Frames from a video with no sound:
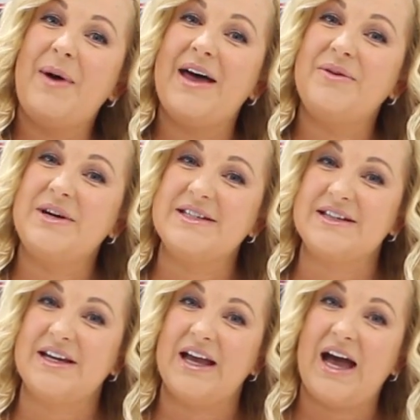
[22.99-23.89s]
otherwise it
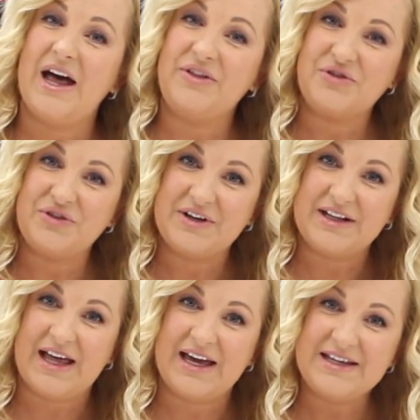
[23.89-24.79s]
can cut through the
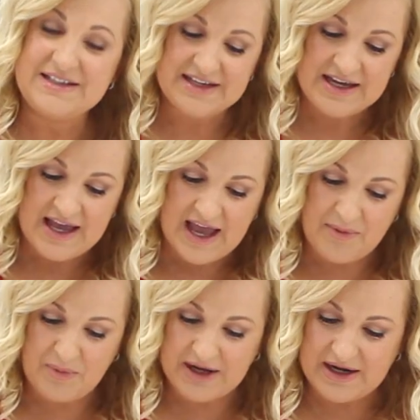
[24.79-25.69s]
glaze
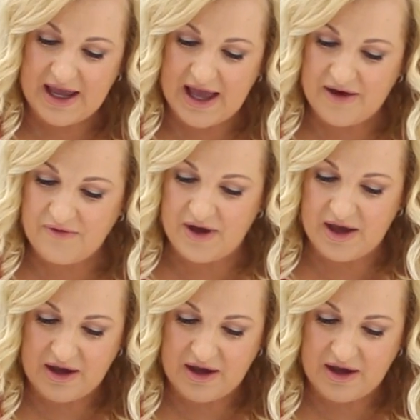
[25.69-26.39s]
and we can have